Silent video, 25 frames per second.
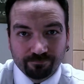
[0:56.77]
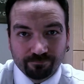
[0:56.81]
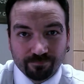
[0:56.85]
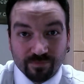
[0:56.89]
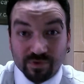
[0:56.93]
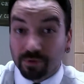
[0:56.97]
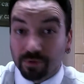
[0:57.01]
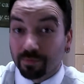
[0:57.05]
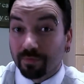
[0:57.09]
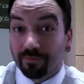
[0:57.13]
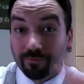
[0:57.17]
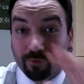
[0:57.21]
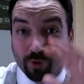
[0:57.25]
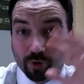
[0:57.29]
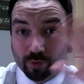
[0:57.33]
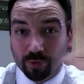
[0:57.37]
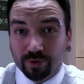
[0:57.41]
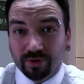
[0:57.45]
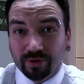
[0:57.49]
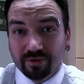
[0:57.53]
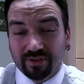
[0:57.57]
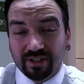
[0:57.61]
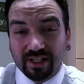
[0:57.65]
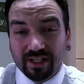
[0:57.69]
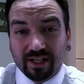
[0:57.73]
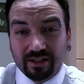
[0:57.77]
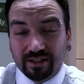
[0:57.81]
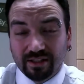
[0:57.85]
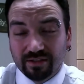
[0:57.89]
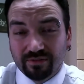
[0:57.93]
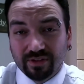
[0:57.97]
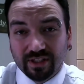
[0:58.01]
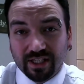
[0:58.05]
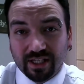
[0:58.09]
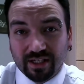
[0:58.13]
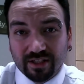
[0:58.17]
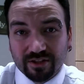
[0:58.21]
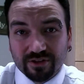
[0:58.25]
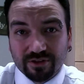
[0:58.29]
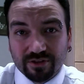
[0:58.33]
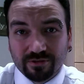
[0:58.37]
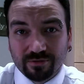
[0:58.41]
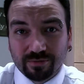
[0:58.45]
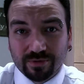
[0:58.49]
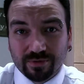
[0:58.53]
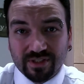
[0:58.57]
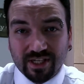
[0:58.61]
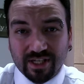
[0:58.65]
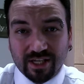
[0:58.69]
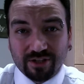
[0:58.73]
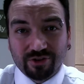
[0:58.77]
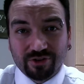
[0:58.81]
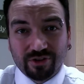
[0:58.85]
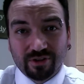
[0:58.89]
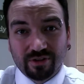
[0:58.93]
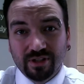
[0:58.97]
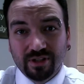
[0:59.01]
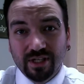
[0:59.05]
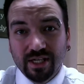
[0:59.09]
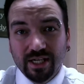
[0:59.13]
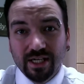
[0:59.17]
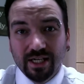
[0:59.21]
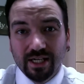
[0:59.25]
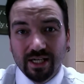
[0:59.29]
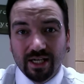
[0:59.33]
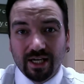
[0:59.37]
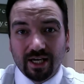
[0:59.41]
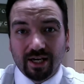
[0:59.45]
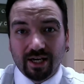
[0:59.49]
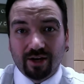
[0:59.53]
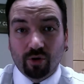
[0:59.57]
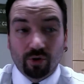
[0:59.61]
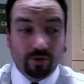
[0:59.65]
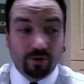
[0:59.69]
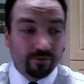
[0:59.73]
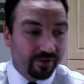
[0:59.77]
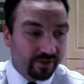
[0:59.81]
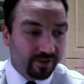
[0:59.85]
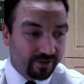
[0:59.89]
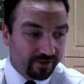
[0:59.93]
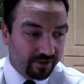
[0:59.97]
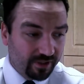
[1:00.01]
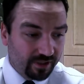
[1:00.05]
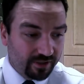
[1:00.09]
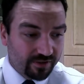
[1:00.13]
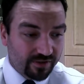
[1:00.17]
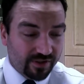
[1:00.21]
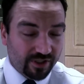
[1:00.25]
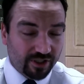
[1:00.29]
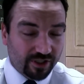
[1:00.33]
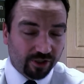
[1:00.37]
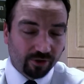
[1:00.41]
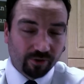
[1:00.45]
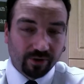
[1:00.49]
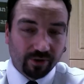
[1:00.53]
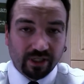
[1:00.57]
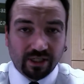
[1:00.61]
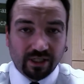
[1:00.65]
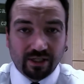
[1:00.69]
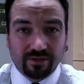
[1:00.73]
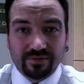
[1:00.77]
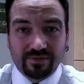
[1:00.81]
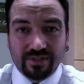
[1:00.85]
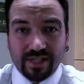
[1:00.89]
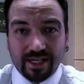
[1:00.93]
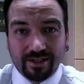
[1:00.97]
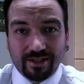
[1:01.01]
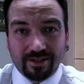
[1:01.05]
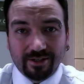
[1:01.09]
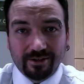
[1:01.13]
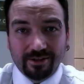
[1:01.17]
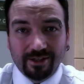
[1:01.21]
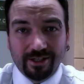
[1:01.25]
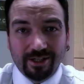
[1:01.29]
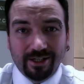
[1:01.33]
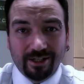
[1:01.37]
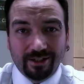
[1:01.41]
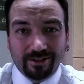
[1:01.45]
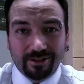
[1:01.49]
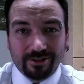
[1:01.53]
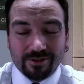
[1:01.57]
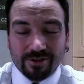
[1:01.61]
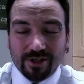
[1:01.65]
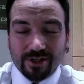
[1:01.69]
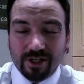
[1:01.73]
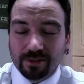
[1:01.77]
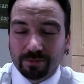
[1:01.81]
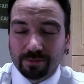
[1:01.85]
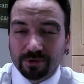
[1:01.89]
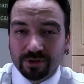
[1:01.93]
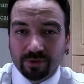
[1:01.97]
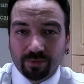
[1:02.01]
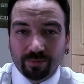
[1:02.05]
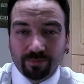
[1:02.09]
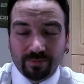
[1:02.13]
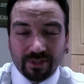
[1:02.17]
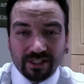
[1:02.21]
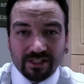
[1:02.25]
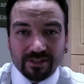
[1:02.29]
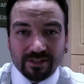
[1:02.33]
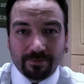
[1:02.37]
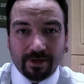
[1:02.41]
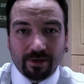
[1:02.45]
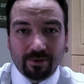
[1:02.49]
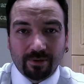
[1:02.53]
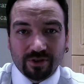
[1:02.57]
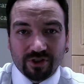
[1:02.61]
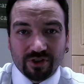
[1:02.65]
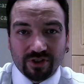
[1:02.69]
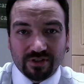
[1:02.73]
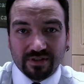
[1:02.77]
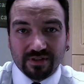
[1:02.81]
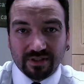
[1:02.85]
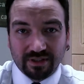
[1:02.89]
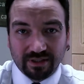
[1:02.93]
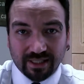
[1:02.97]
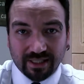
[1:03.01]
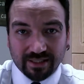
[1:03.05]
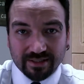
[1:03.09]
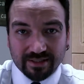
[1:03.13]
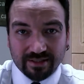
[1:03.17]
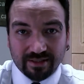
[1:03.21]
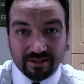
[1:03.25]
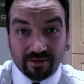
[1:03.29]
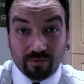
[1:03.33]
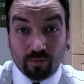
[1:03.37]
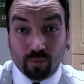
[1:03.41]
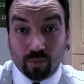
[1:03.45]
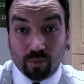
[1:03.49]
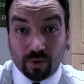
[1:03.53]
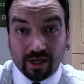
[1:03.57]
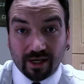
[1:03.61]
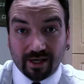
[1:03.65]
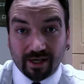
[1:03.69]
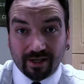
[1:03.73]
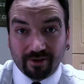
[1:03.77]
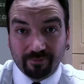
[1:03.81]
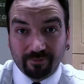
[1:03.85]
So before we even get into the retention or the securing of data, let's talk about the means by which it's collected and why.